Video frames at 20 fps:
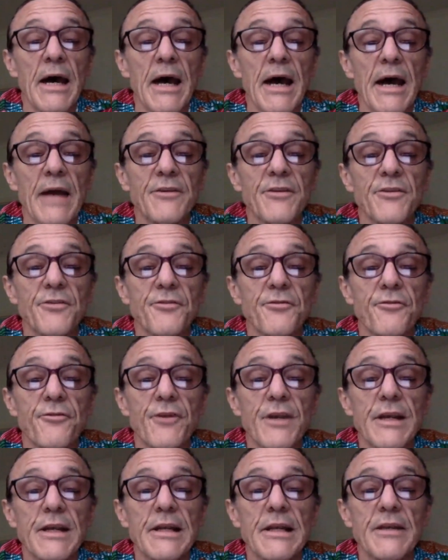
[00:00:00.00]
and is
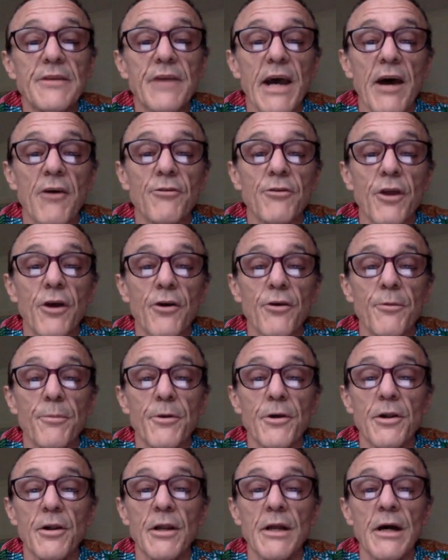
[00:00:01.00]
freely
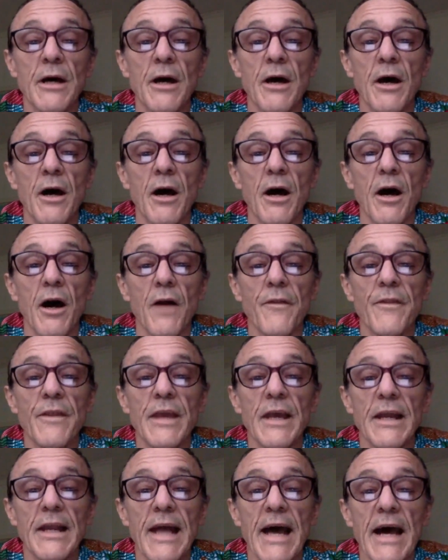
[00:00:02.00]
downloadable on the
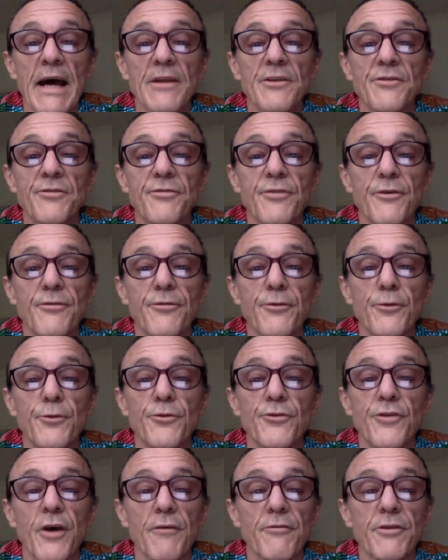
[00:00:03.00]
Alliance for Food
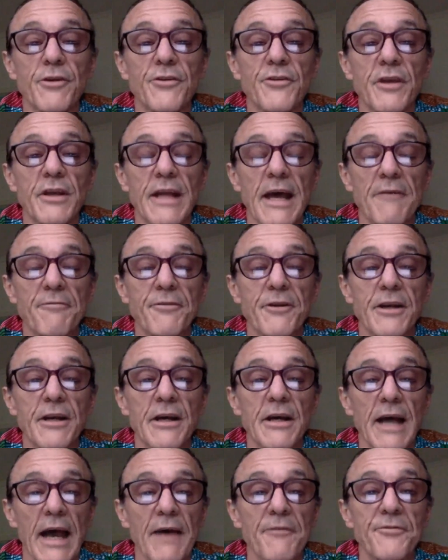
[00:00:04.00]
Sovereignty in
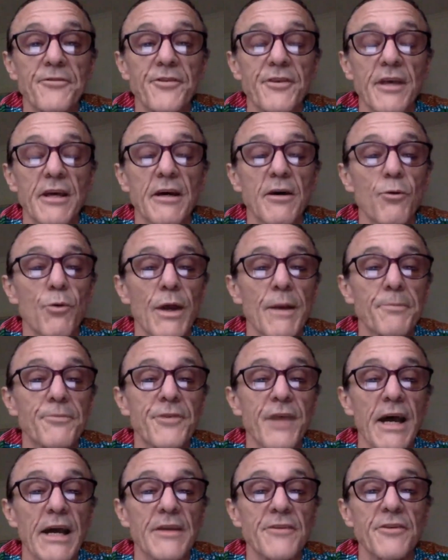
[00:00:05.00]
Africa, AFSA
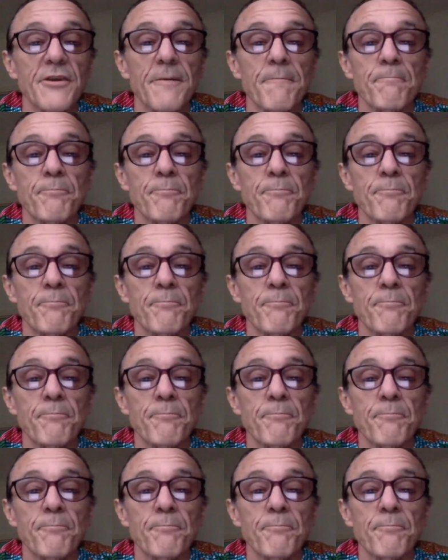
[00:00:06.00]
website,